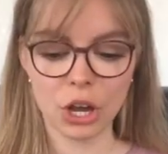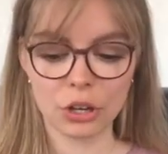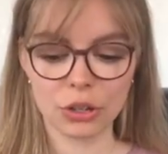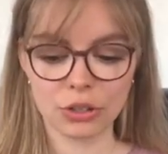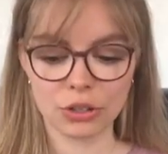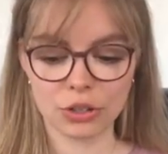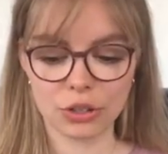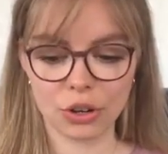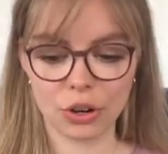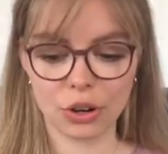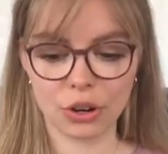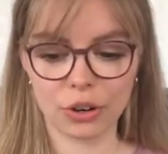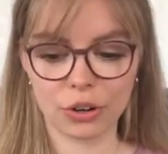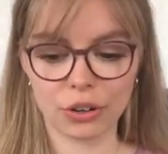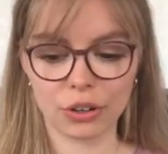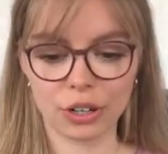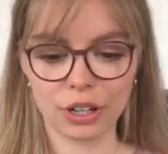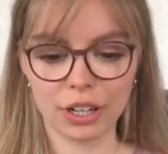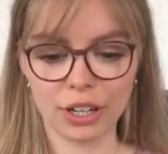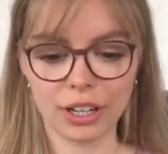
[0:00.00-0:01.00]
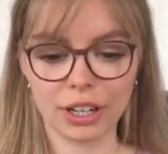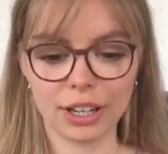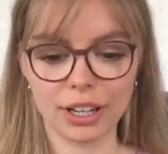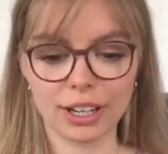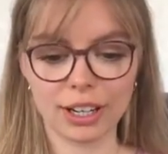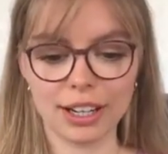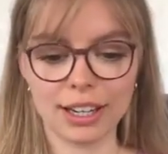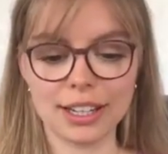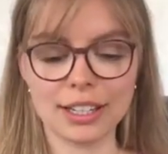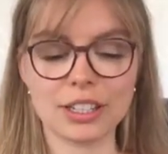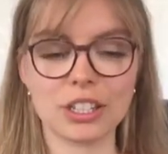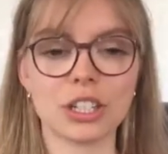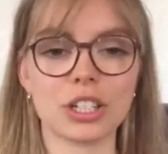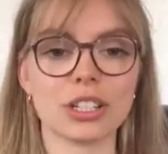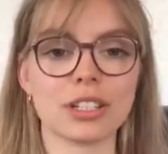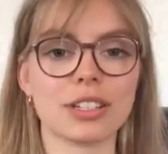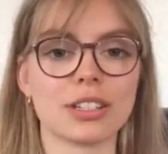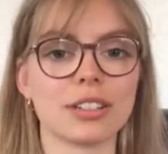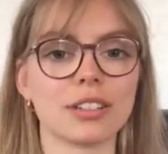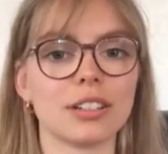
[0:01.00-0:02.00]
So it's
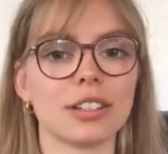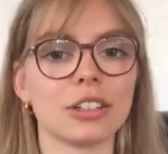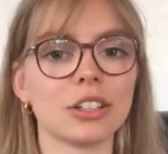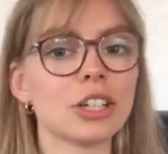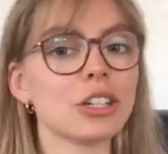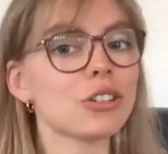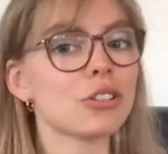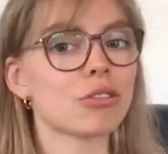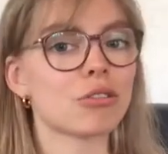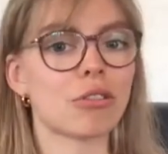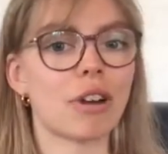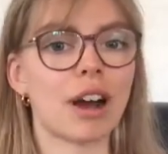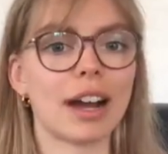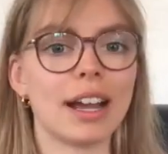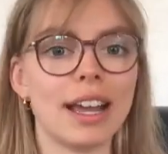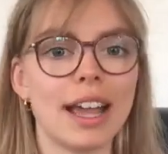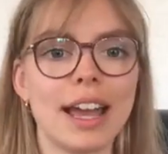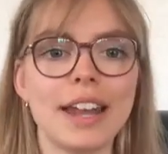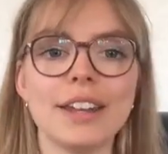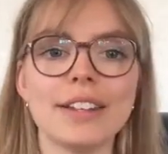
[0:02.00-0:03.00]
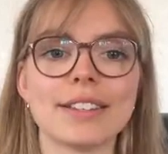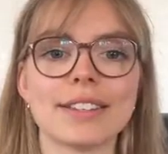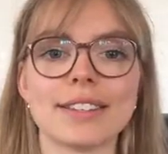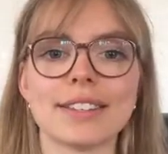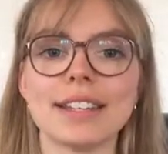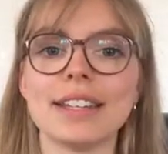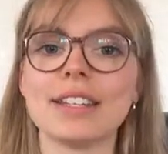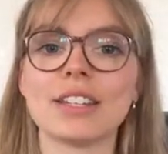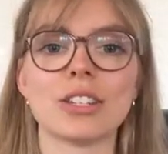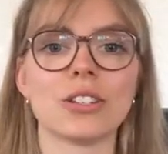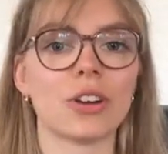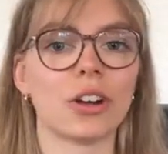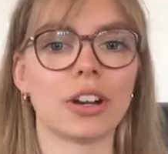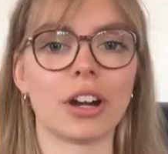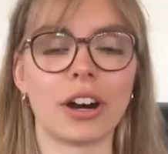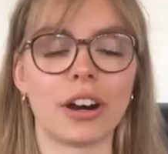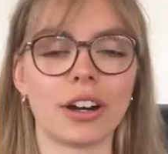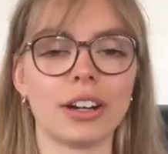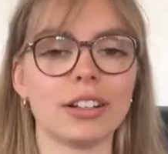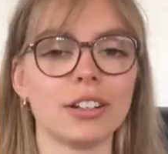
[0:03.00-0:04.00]
just try, and it's not
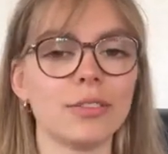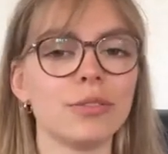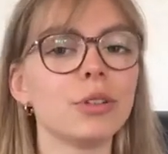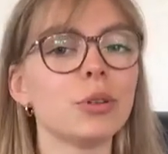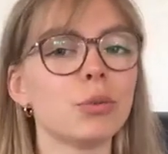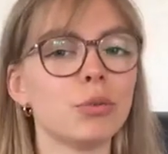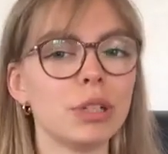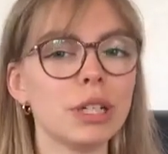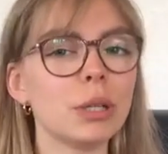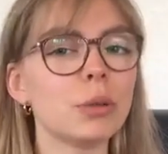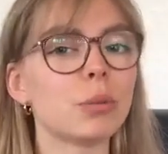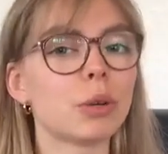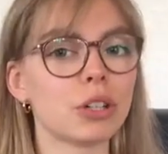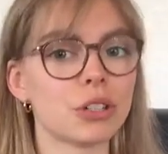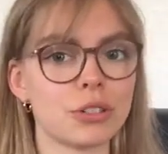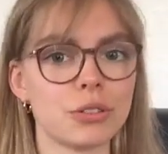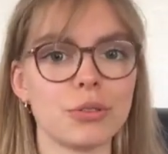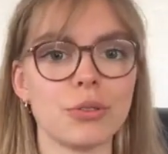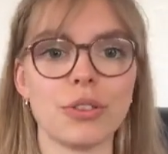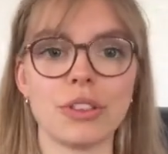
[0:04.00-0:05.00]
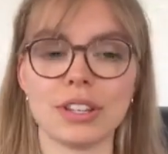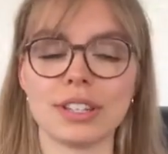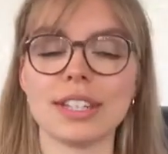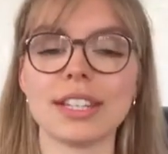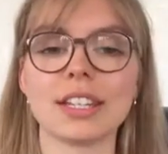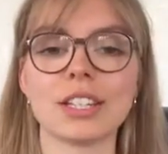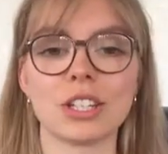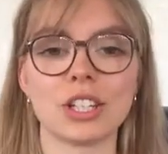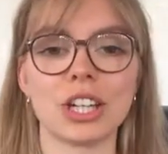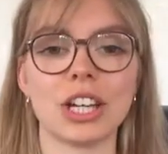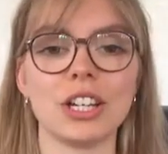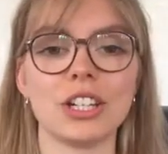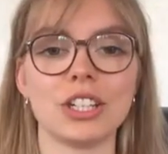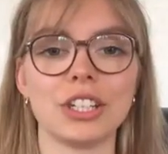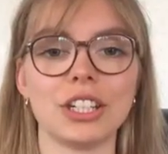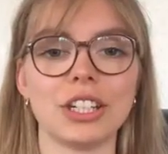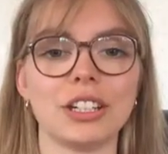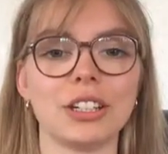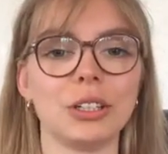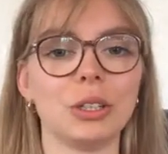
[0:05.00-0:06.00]
hard. If you really want to do this exchange
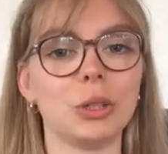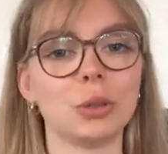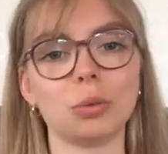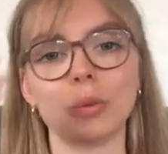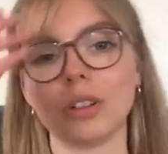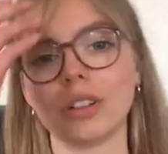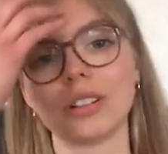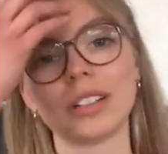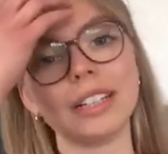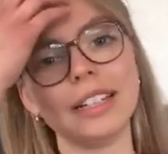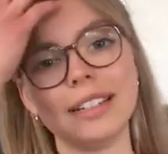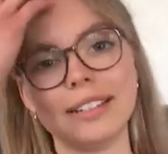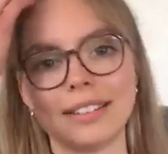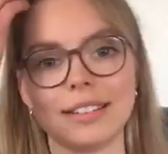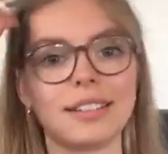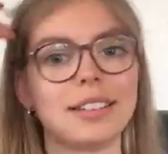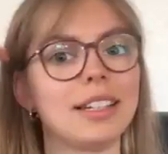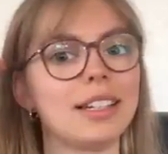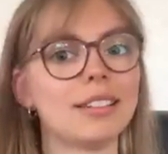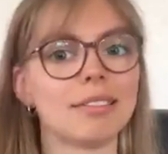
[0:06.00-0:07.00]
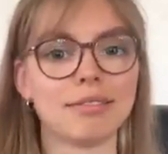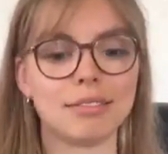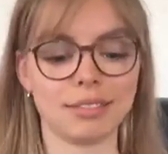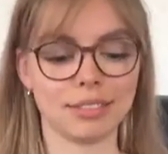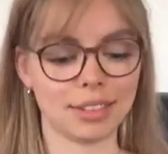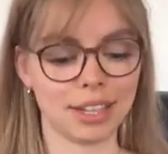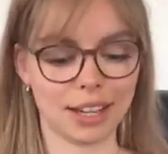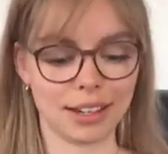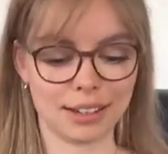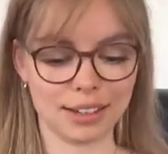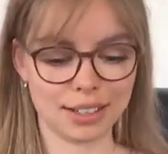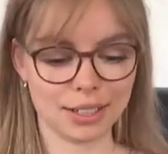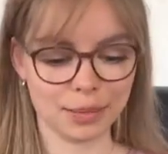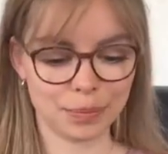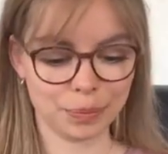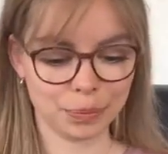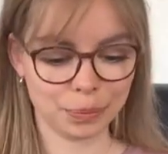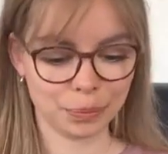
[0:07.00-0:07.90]
here, you will easily get it.